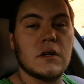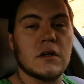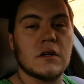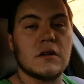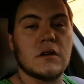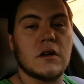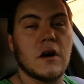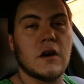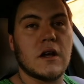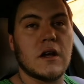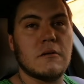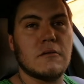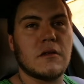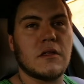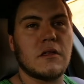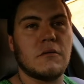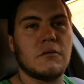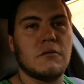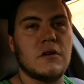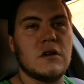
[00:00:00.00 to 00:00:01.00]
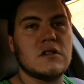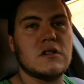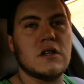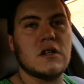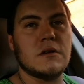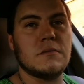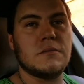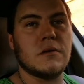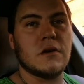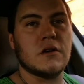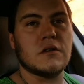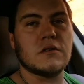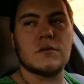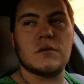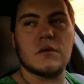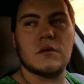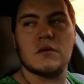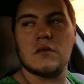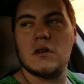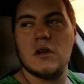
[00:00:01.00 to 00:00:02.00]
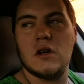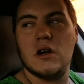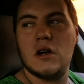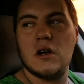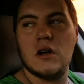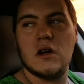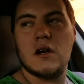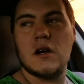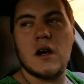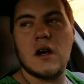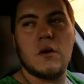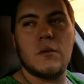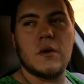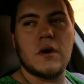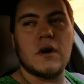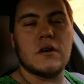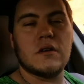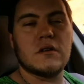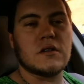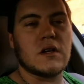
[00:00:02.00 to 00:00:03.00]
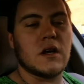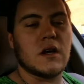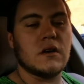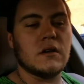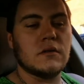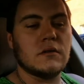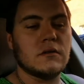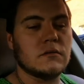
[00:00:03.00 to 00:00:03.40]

the car came with 3 CD players. How weird is that?